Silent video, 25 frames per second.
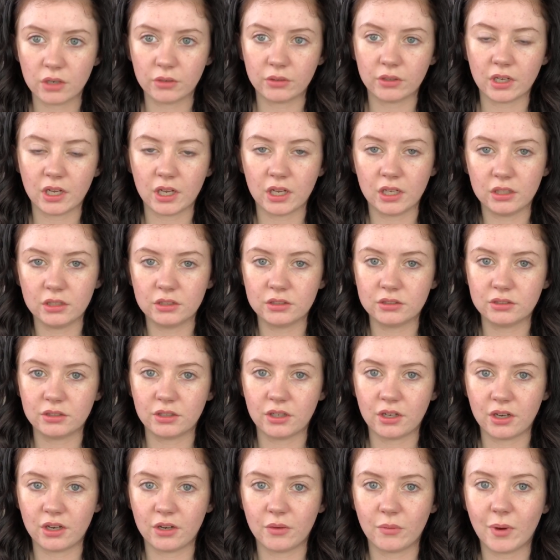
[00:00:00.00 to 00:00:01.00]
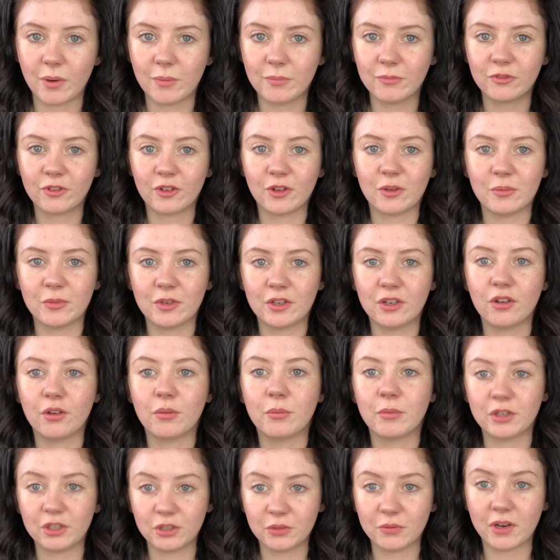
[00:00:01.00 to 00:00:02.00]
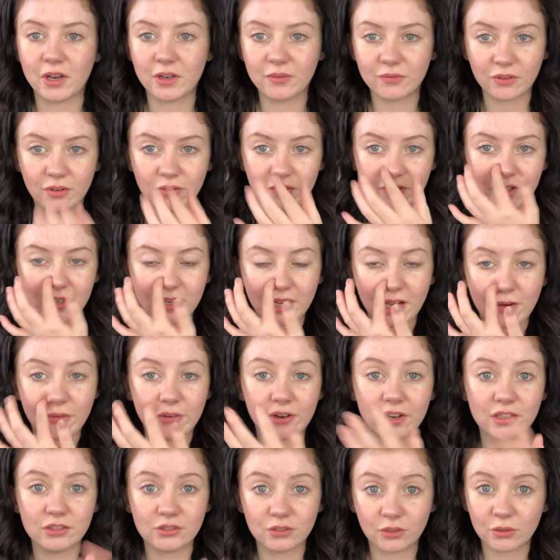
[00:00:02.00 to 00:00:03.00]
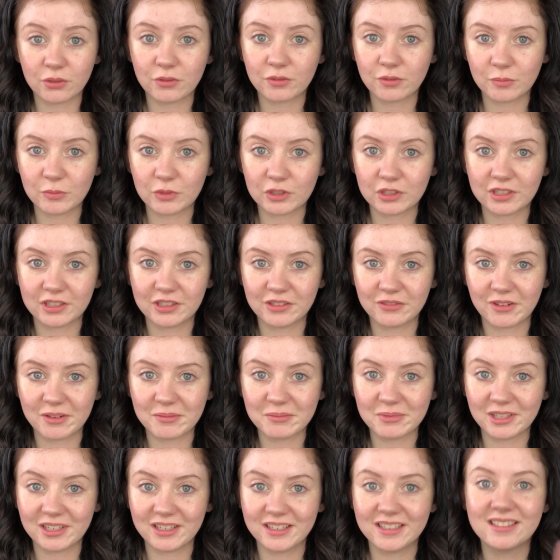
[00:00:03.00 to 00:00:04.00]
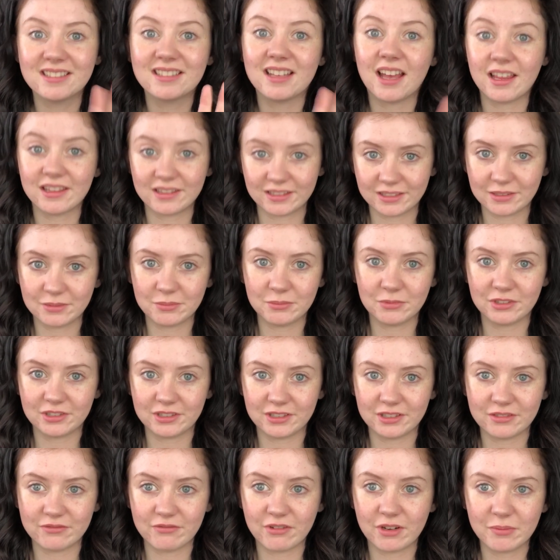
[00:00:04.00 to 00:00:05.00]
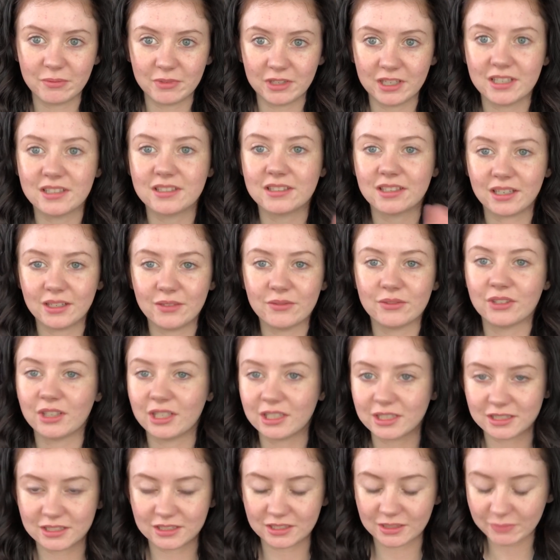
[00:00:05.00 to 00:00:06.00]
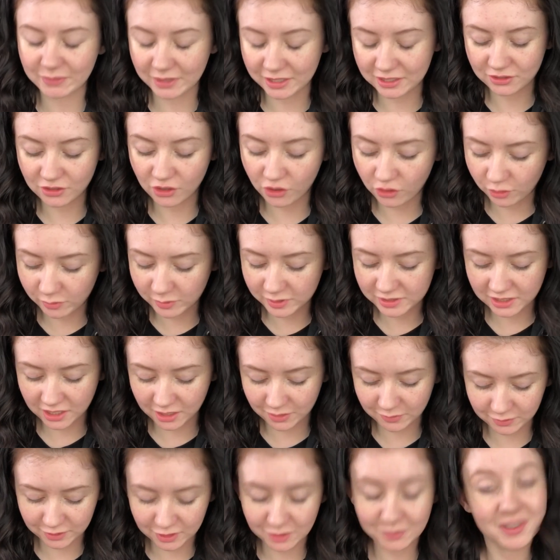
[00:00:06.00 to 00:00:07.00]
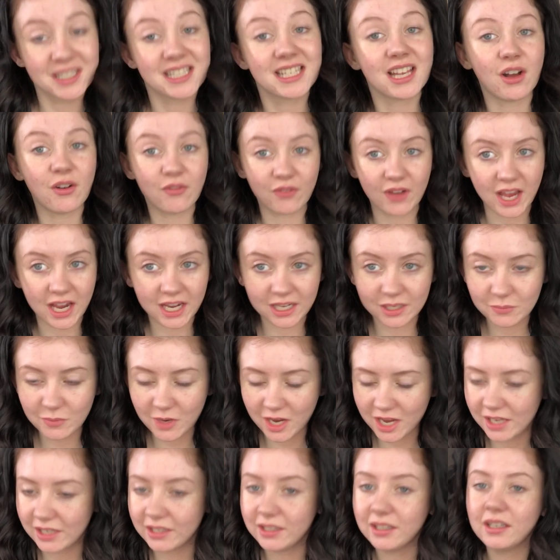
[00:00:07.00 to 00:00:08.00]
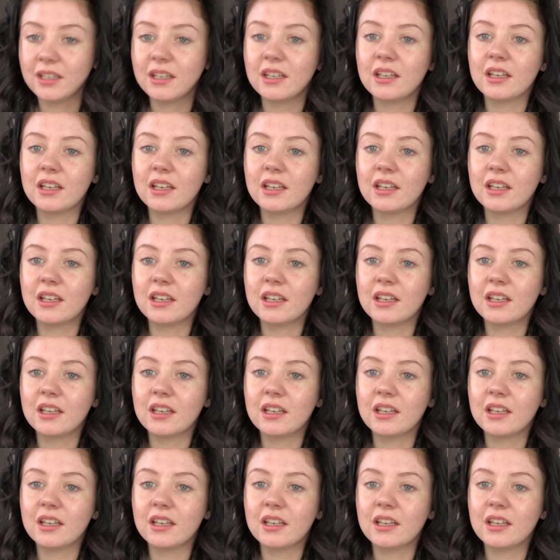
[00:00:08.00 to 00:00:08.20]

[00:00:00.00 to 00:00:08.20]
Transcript: Okay, so I'm filming on my new iPhone right now and I don't know if I'm looking in the right place. I think I'm looking in the right place, even though I spend all my time looking at myself anyway.